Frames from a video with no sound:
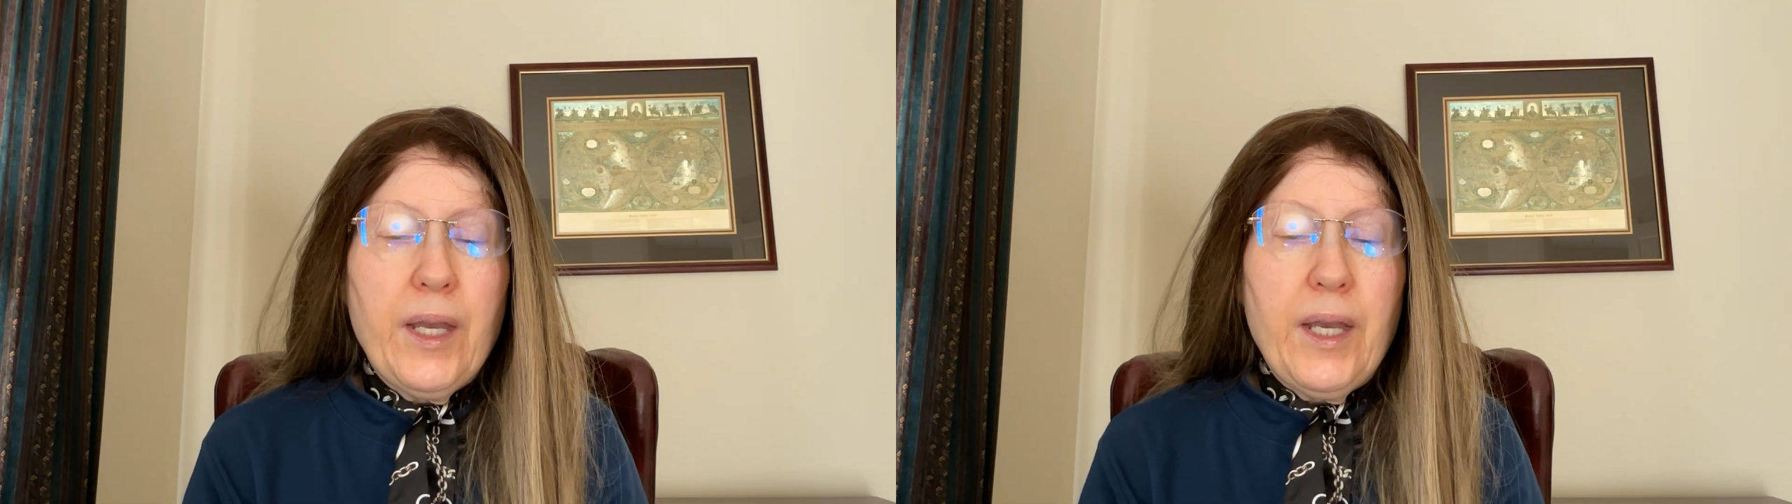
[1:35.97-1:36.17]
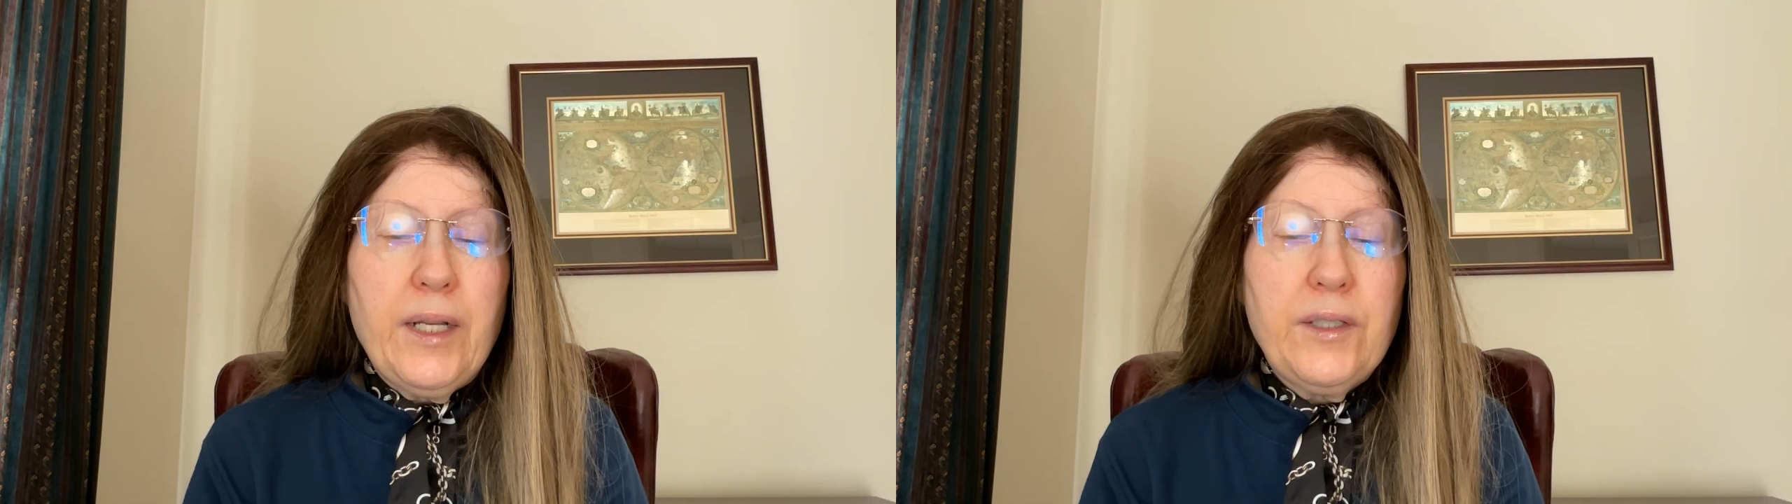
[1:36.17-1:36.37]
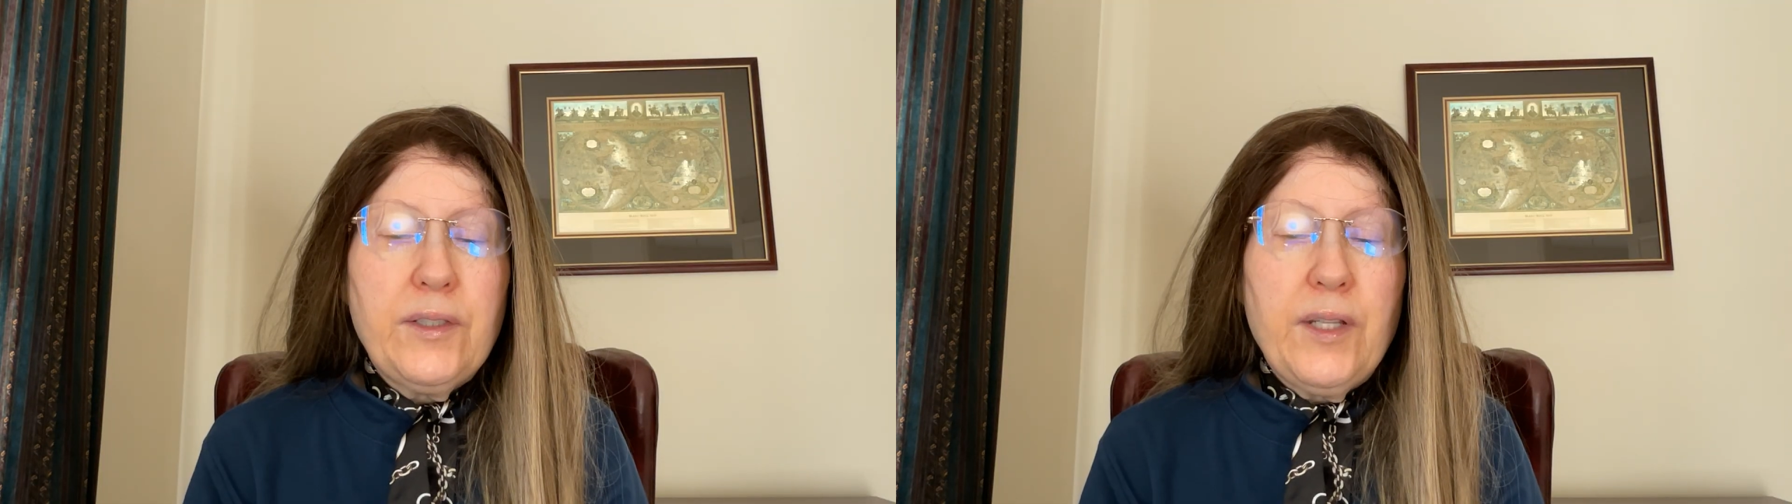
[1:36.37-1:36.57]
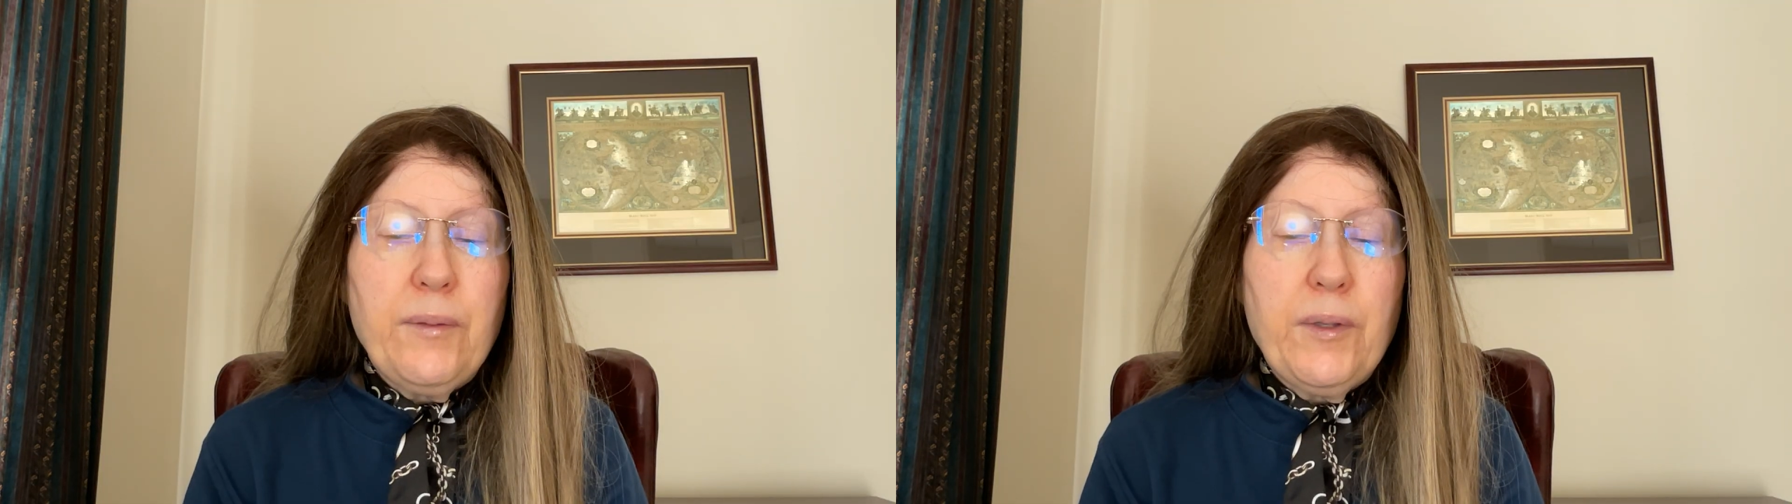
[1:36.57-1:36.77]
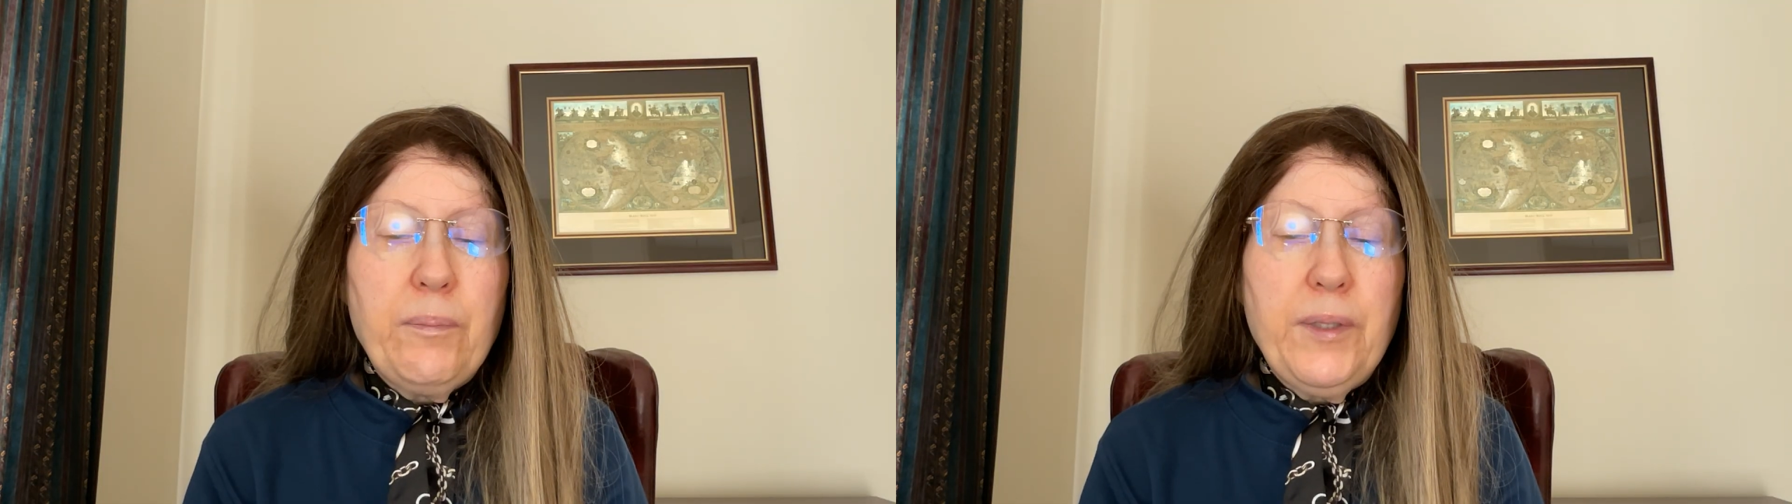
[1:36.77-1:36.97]
Add a
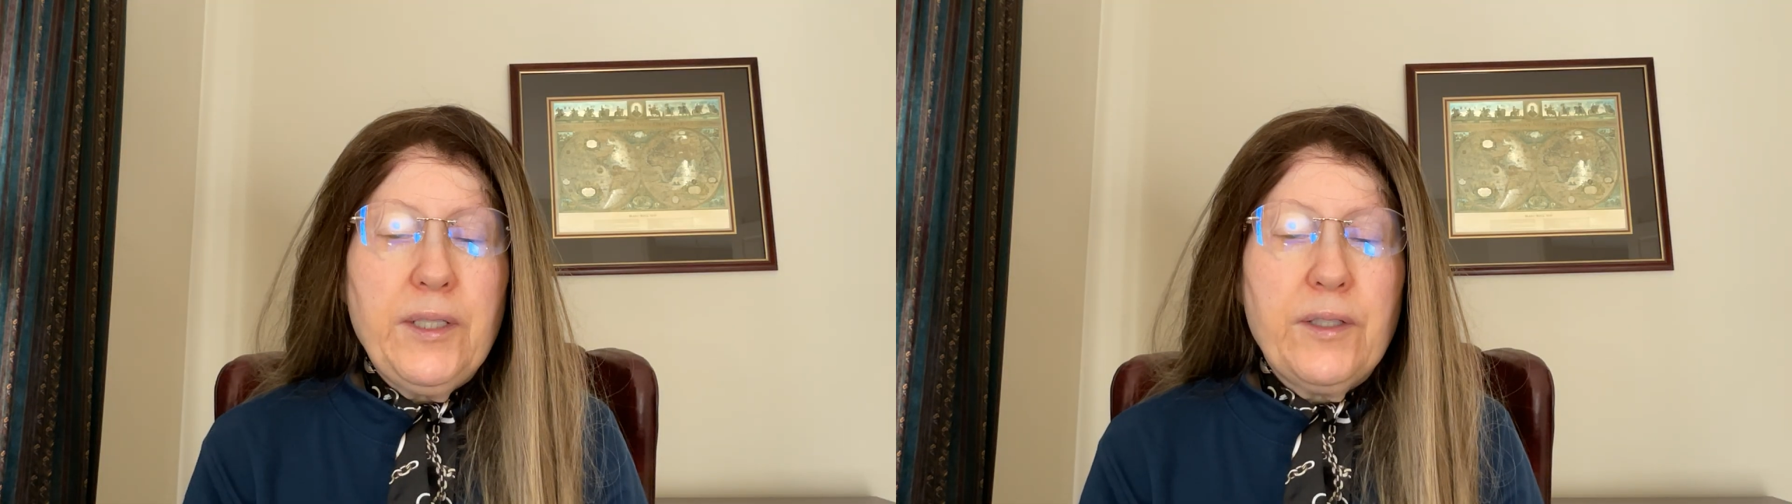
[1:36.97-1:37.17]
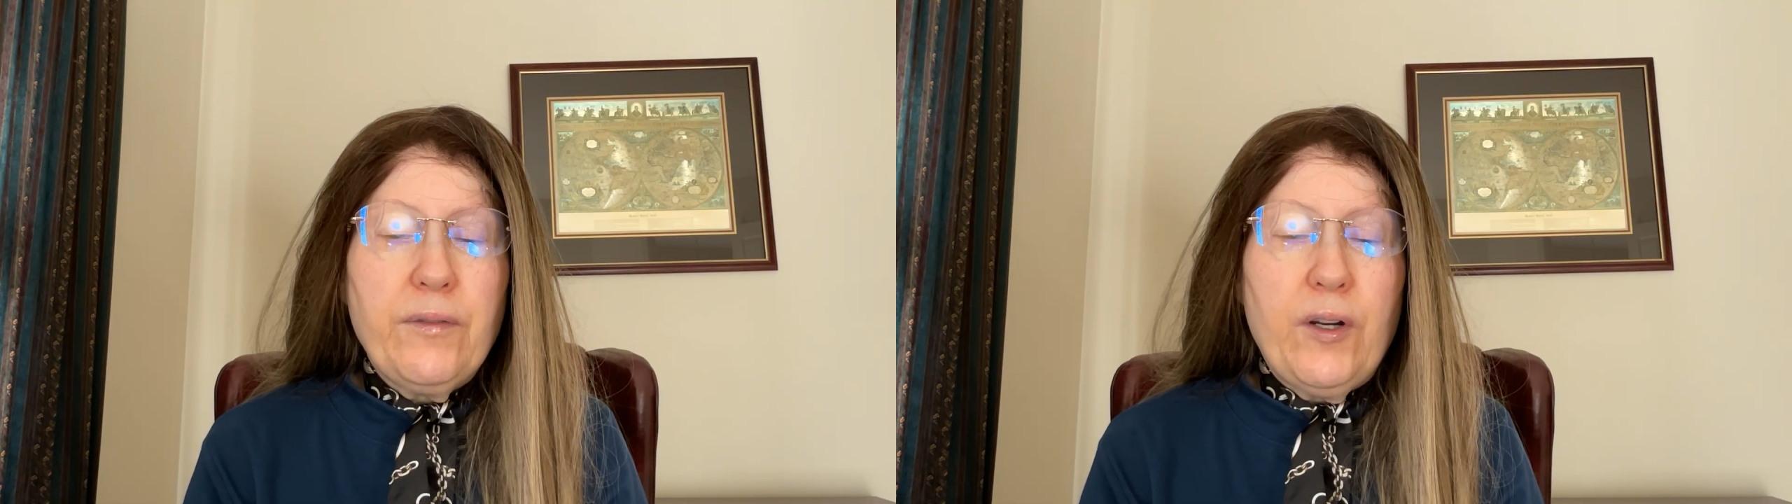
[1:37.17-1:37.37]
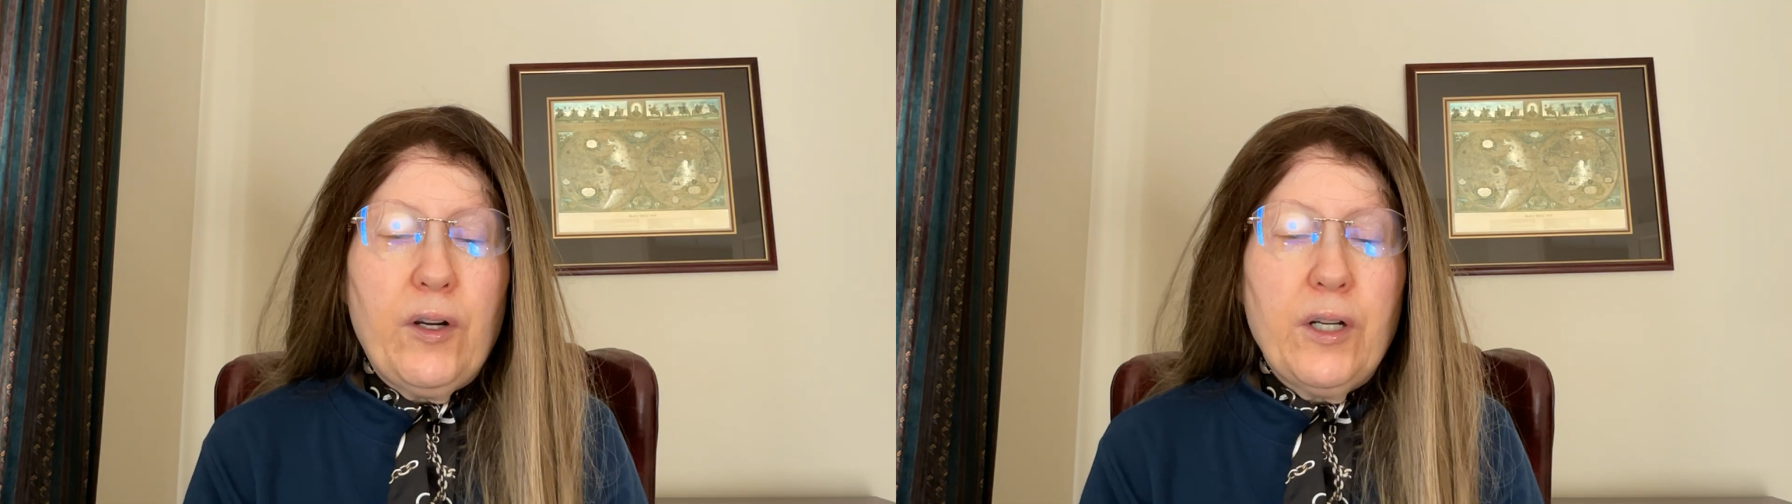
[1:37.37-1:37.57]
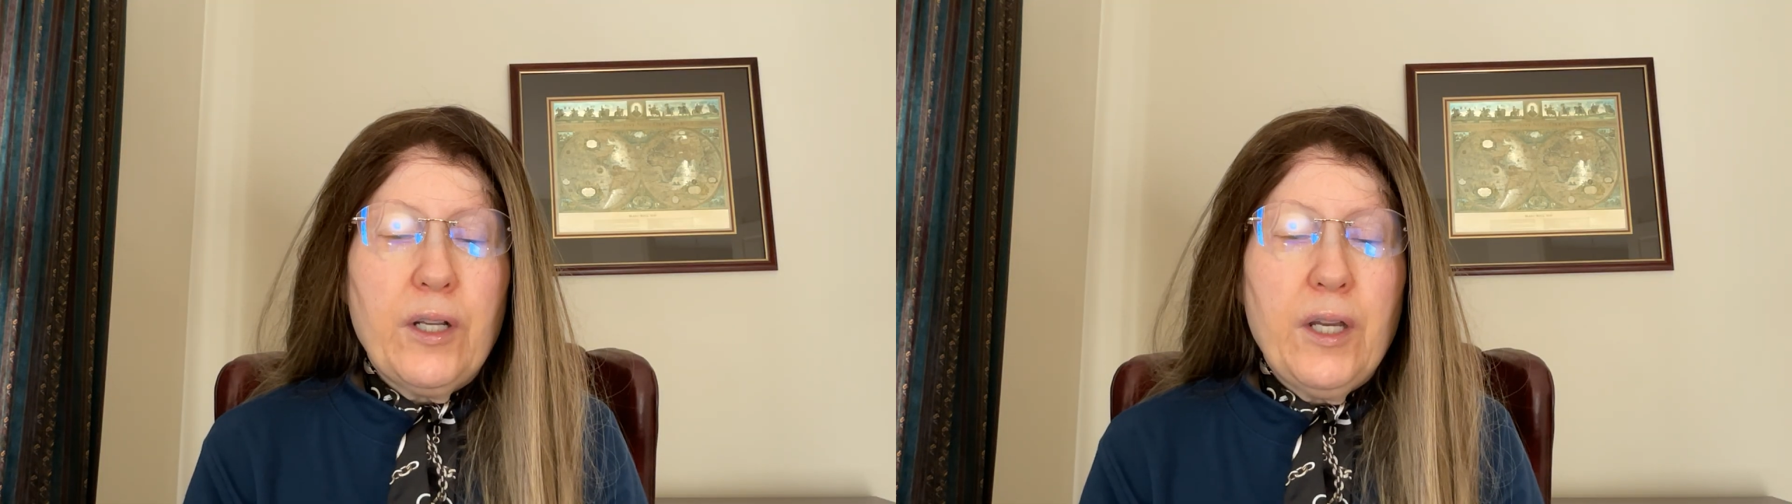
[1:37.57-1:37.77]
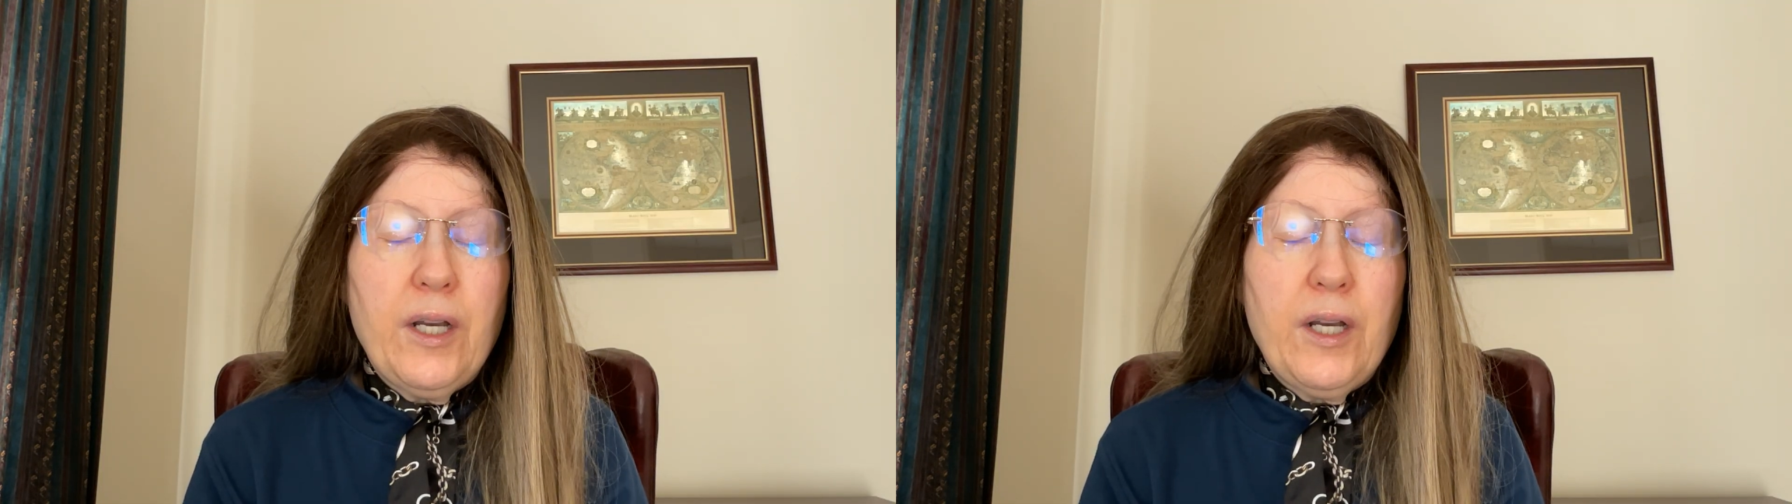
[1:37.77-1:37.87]
statement piece of art,